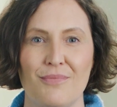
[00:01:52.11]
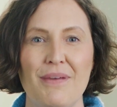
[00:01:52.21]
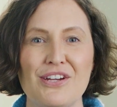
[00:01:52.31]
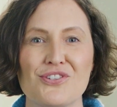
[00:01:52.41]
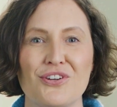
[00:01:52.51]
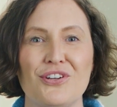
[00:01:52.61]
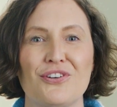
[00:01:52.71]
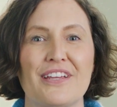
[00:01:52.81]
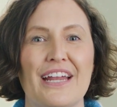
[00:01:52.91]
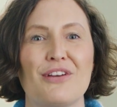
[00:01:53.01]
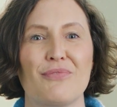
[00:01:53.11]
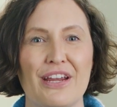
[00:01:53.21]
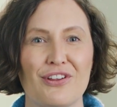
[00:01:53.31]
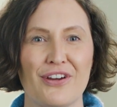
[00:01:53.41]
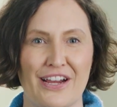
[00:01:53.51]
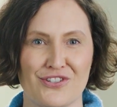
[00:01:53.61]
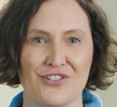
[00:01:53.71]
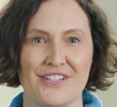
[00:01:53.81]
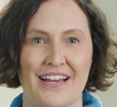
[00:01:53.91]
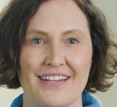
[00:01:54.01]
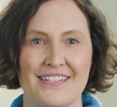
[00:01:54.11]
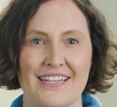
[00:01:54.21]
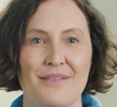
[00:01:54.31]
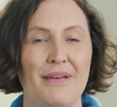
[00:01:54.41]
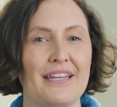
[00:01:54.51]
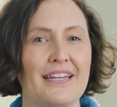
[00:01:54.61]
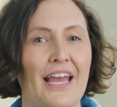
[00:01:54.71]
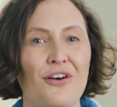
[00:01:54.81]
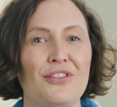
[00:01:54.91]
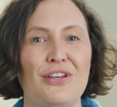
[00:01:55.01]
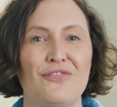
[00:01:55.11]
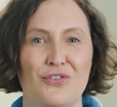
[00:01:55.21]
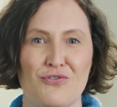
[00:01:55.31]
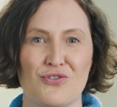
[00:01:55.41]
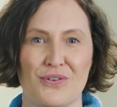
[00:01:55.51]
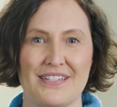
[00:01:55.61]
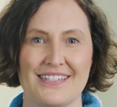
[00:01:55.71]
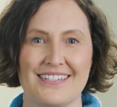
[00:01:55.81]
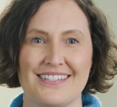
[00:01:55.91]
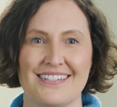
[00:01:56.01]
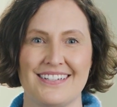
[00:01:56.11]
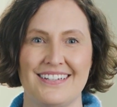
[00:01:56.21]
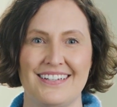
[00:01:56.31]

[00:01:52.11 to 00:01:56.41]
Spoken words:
Make sure you're getting regular exercise and making healthy food choices.